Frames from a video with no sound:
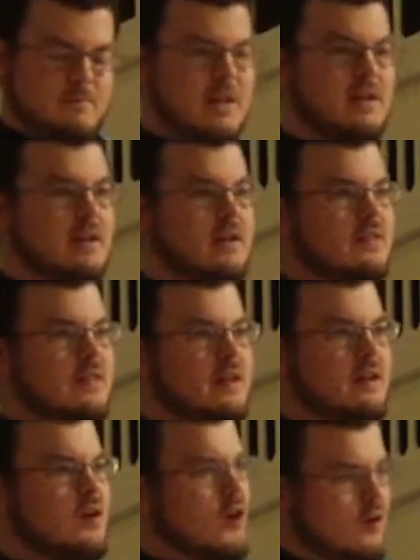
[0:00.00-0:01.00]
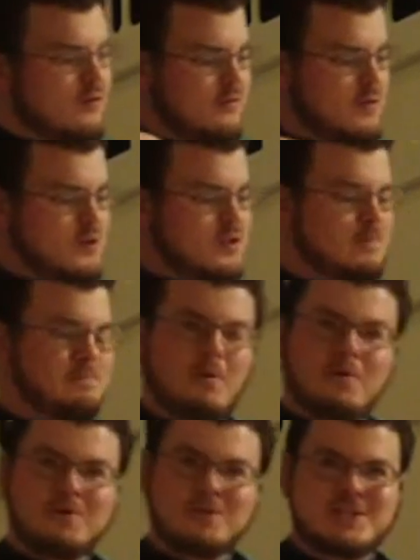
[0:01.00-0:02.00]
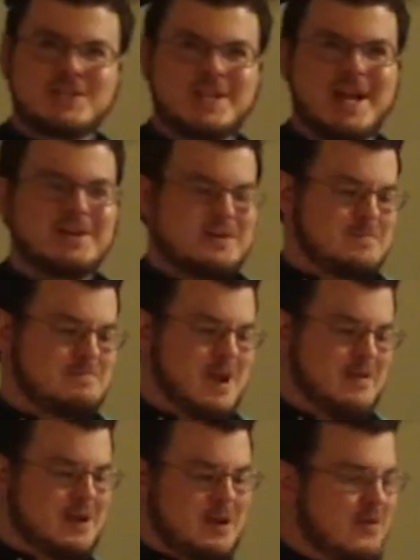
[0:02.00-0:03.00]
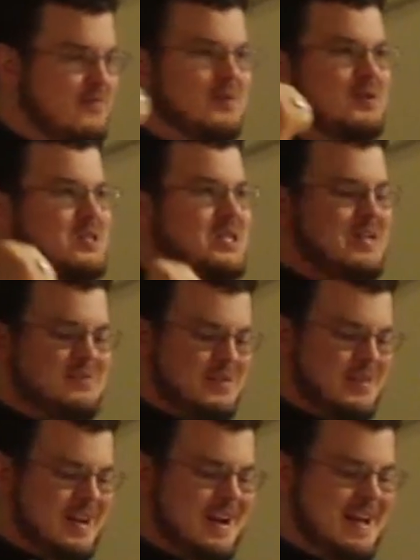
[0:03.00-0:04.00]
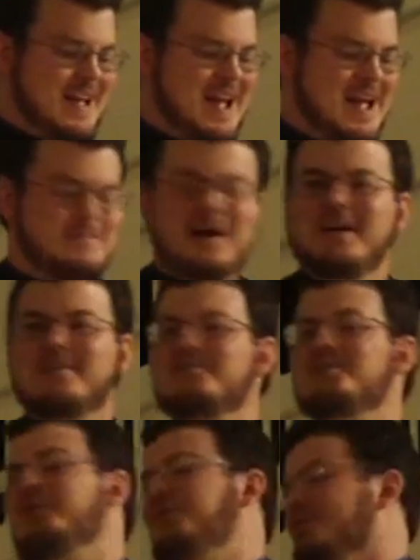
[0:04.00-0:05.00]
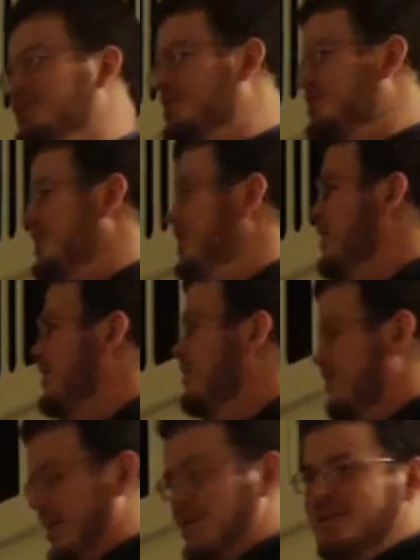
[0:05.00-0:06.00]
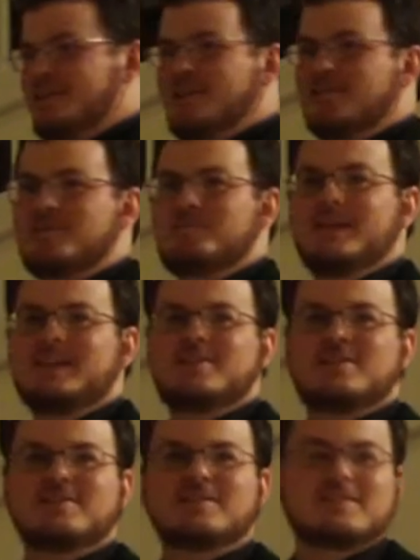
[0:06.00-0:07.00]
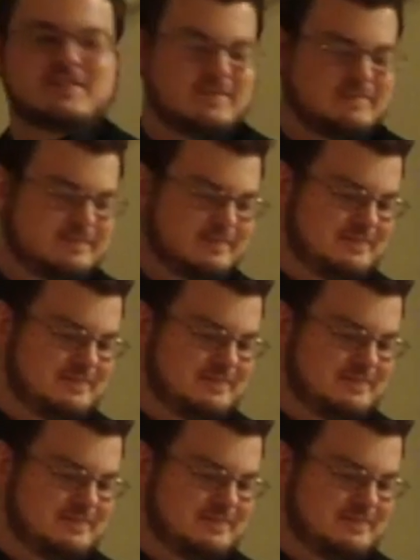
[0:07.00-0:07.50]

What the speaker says: Being the firstborn standard-bearing overachiever that I am, I, of course, volunteered to play Jesus.